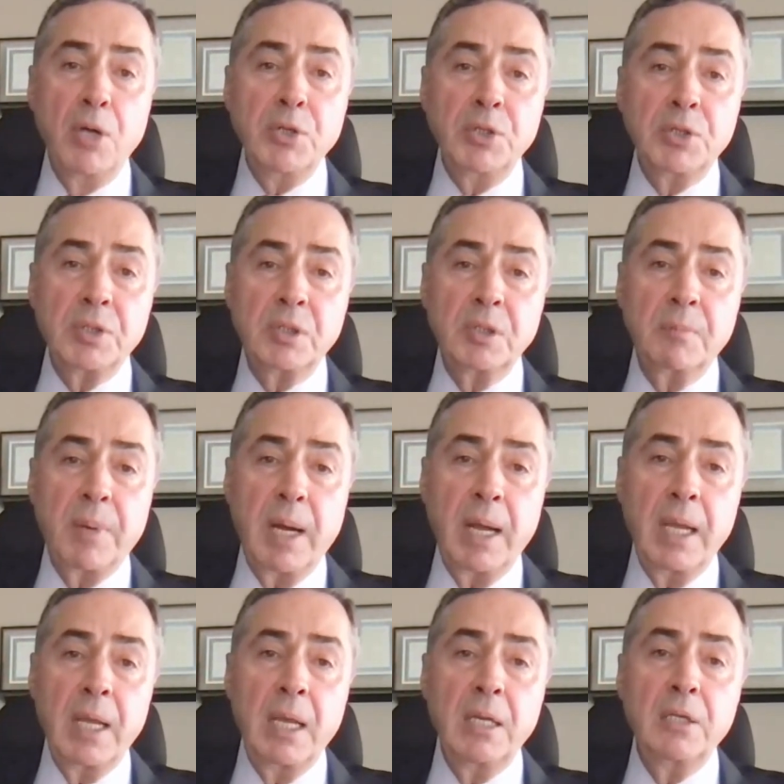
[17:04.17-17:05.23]
monitored
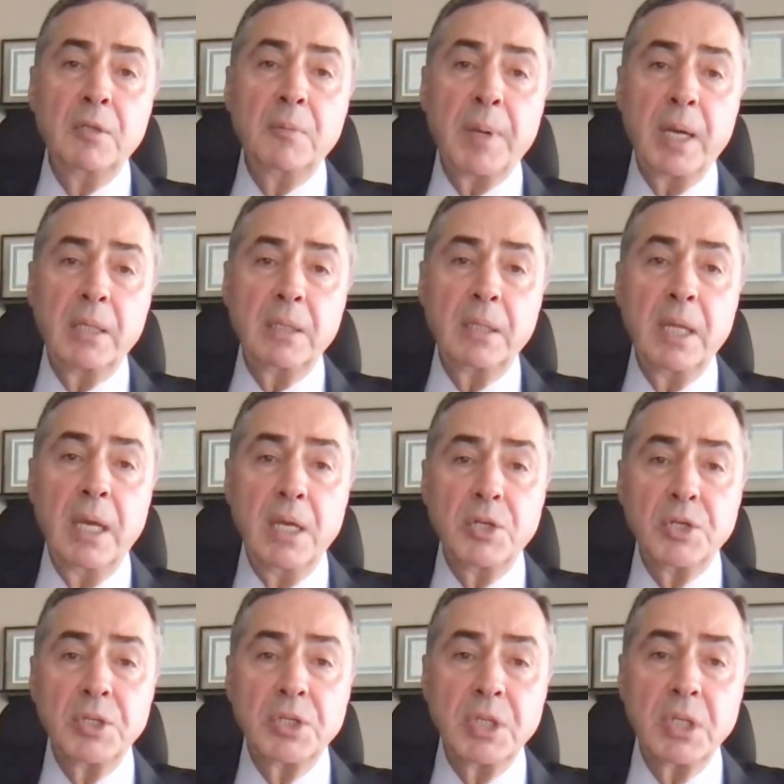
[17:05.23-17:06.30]
by an independent
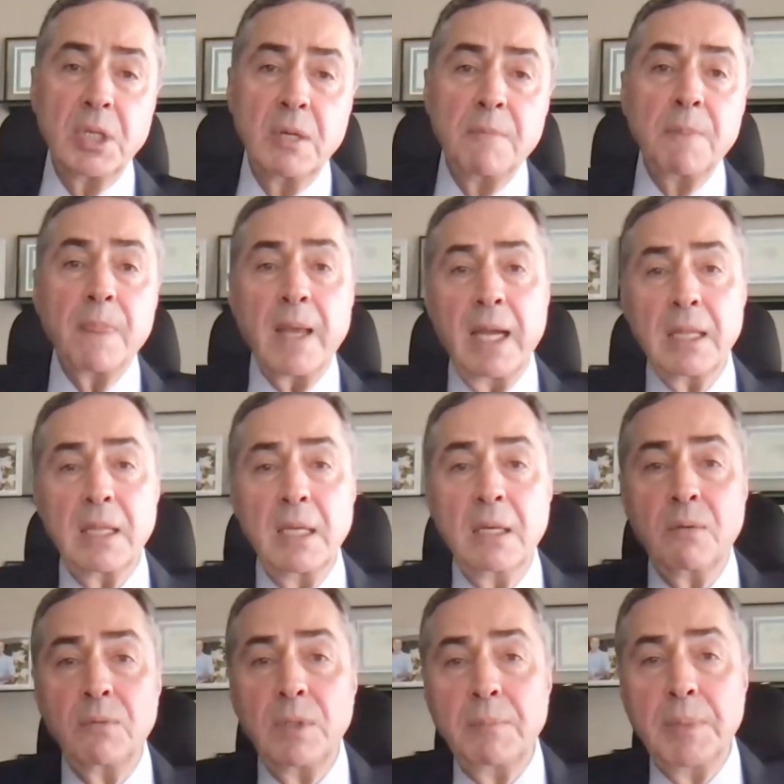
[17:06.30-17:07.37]
agency, I
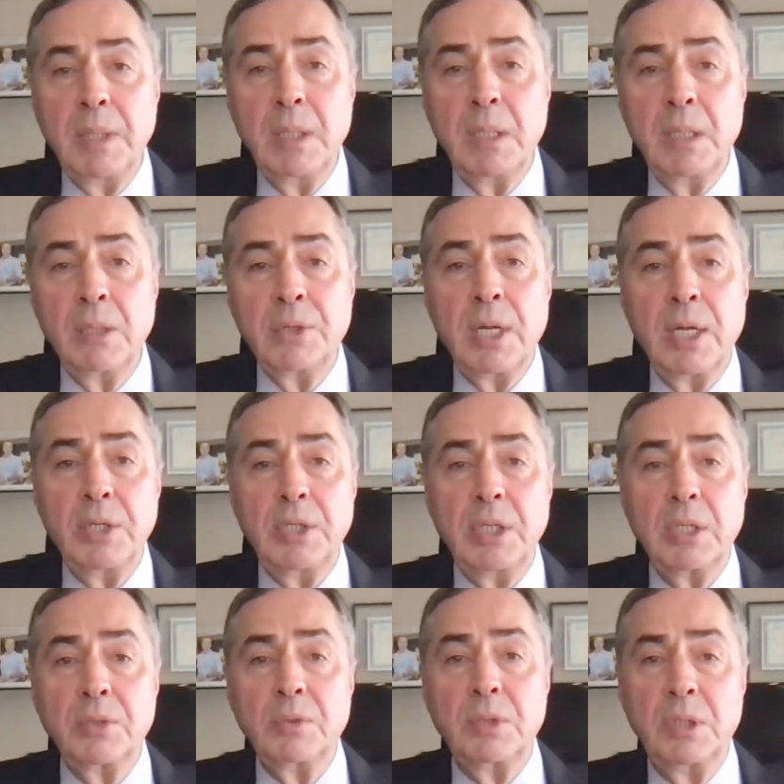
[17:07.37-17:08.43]
think would be a good
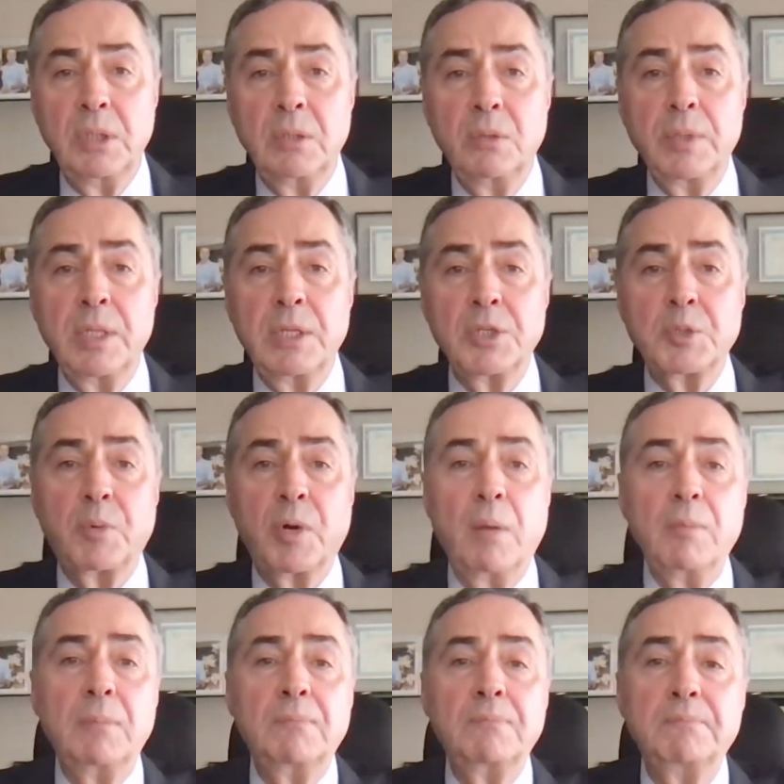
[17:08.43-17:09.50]
idea to deal with this
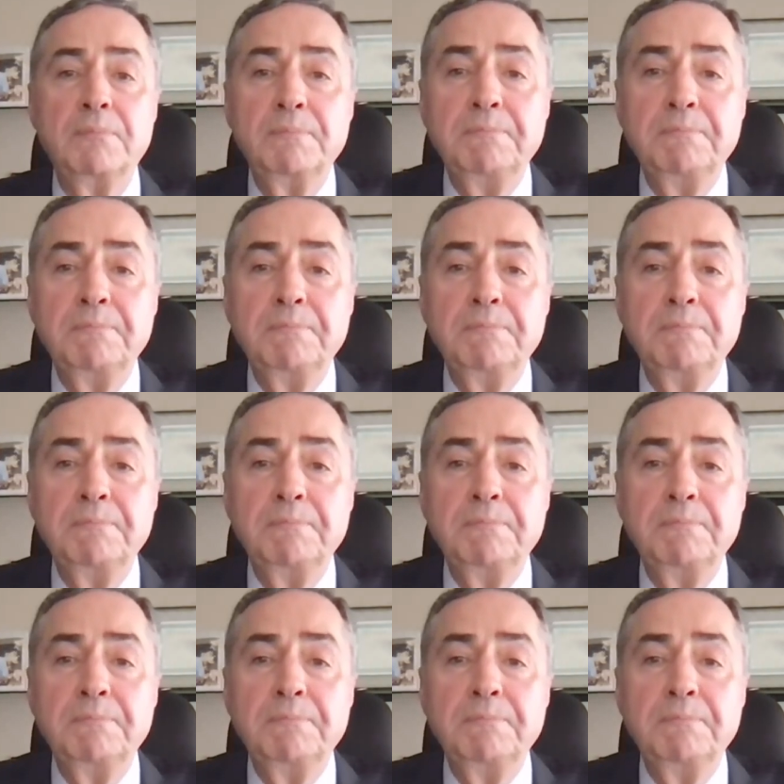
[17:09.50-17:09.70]
problem.